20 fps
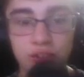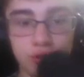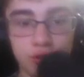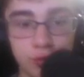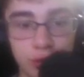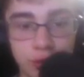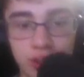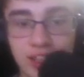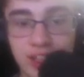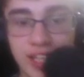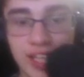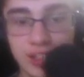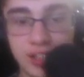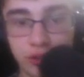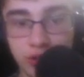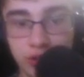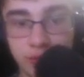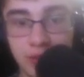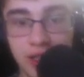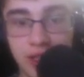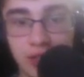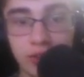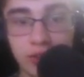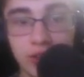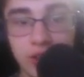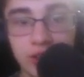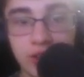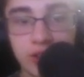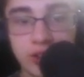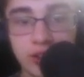really hates it now.
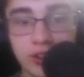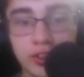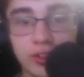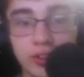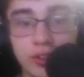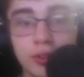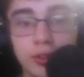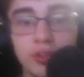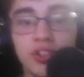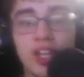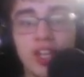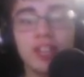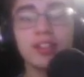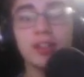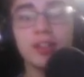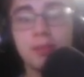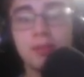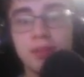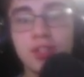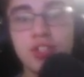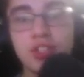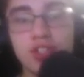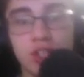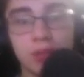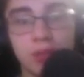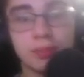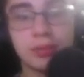You attack their bishop.